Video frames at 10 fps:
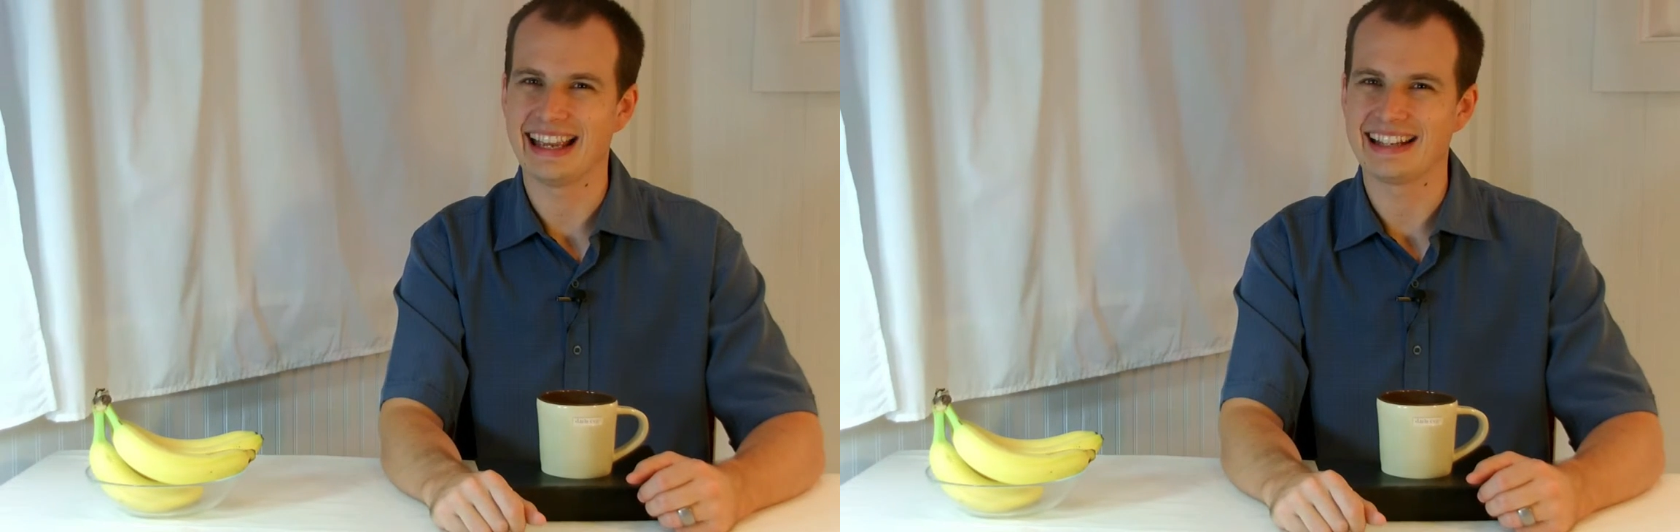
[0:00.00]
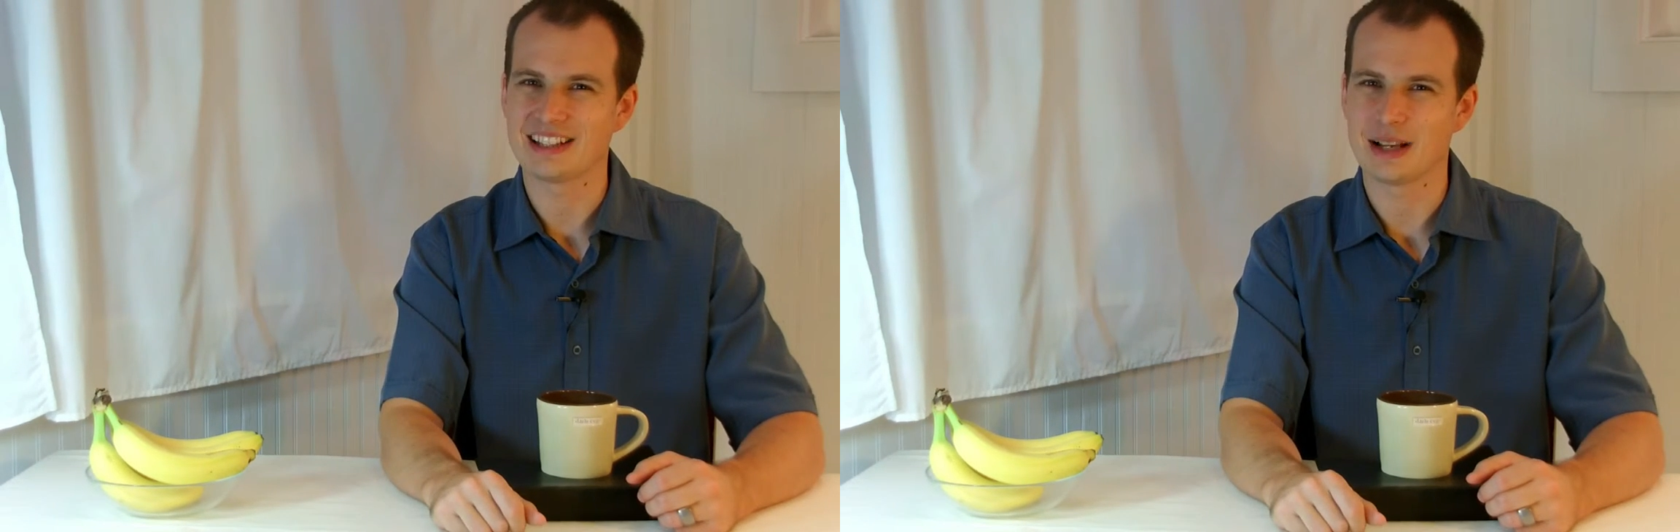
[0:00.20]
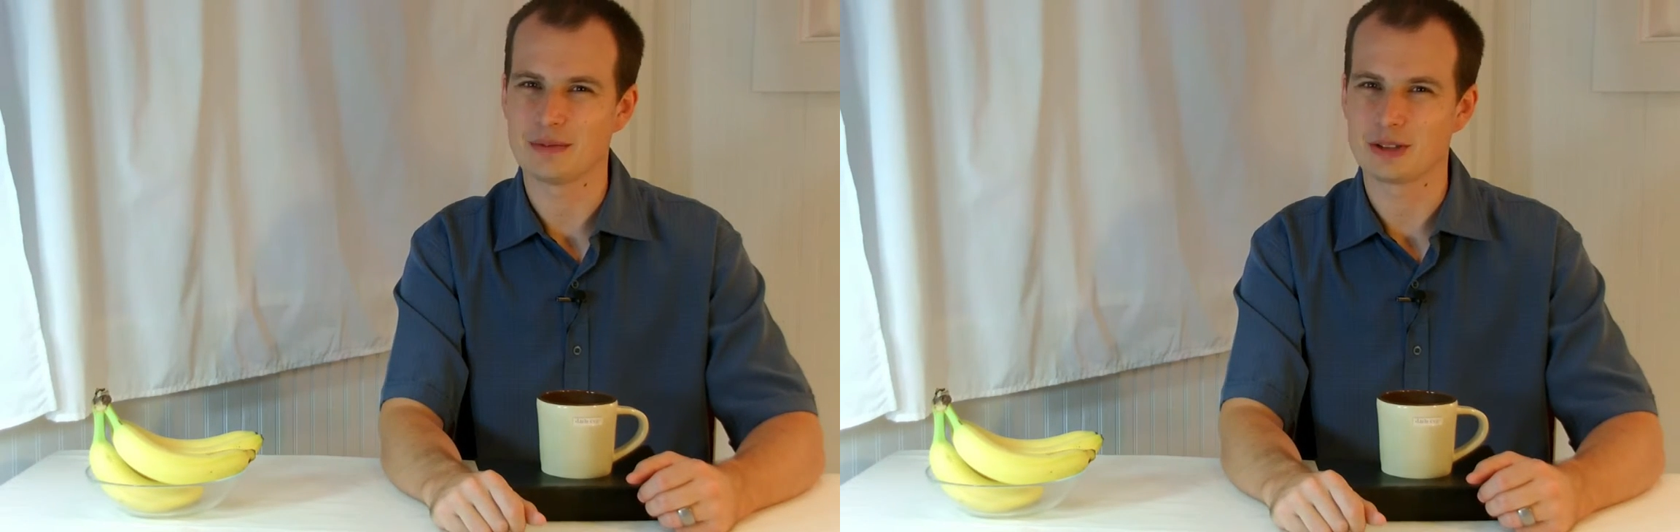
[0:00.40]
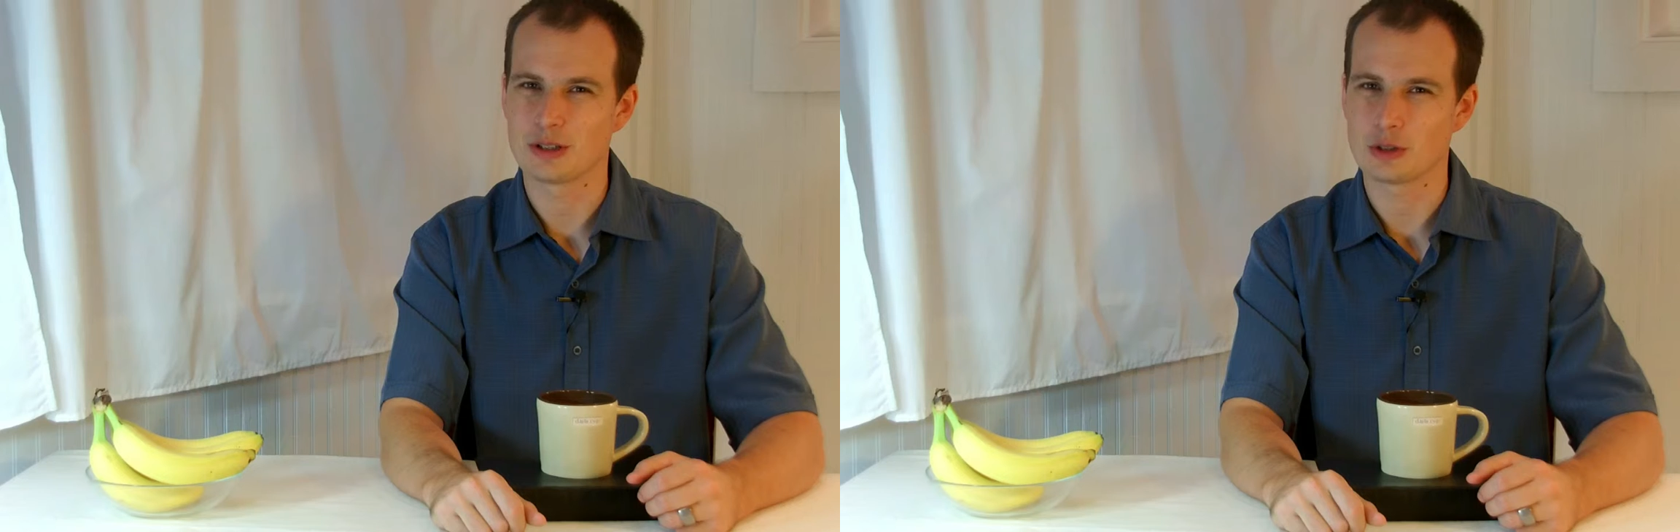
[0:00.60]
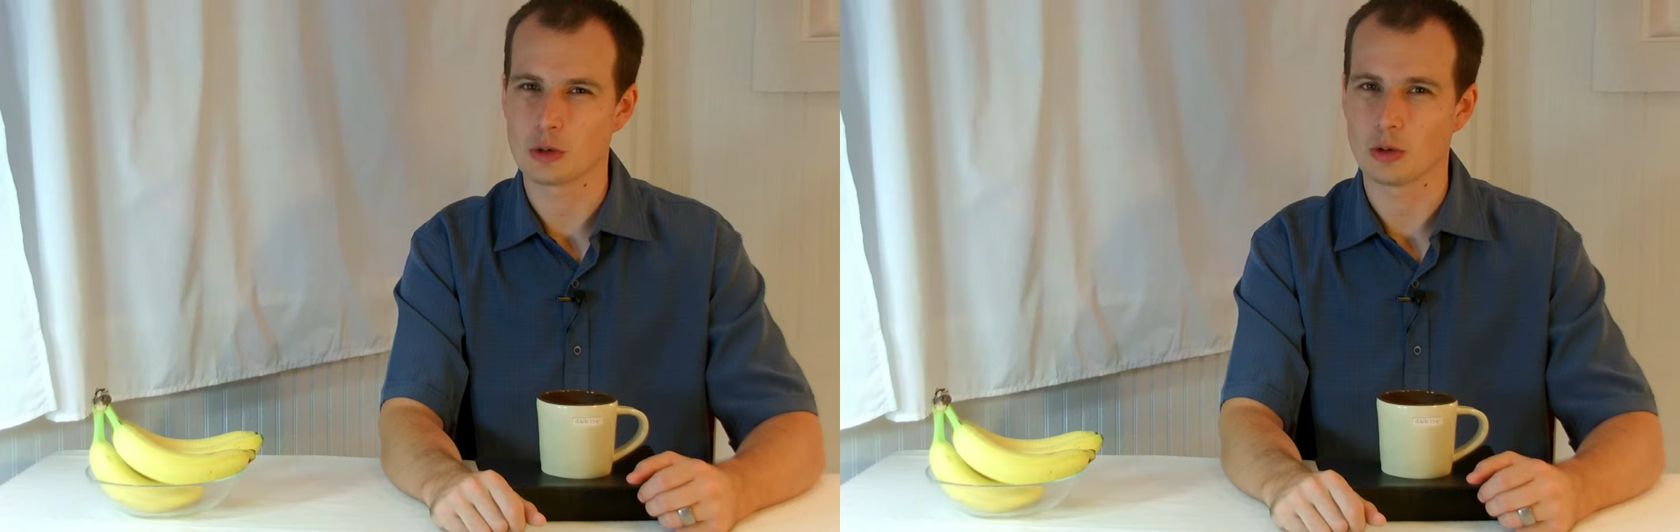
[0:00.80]
and, comes to
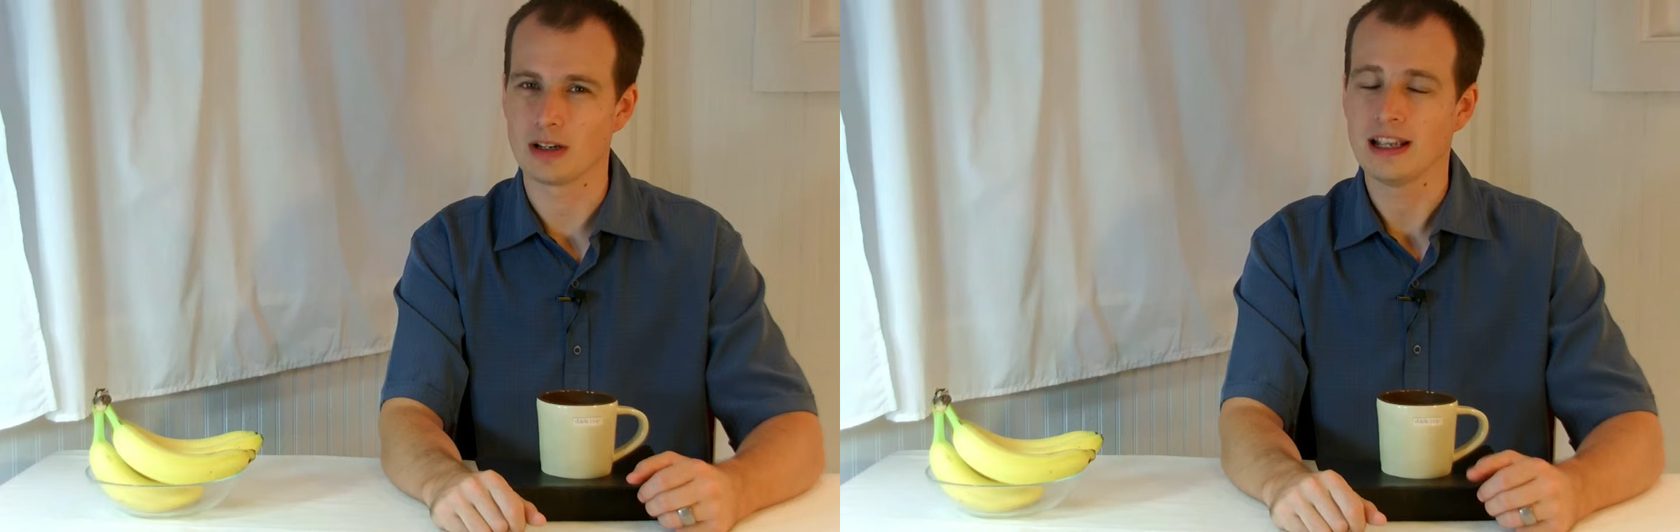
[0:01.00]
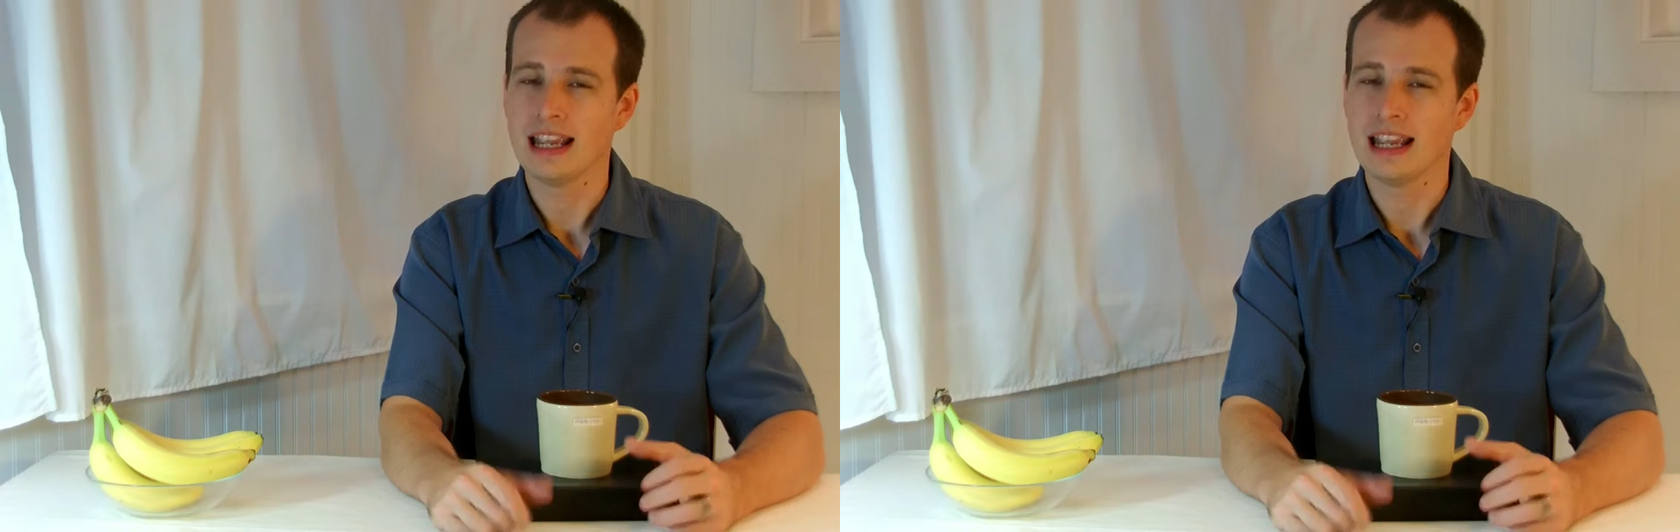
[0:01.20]
shore.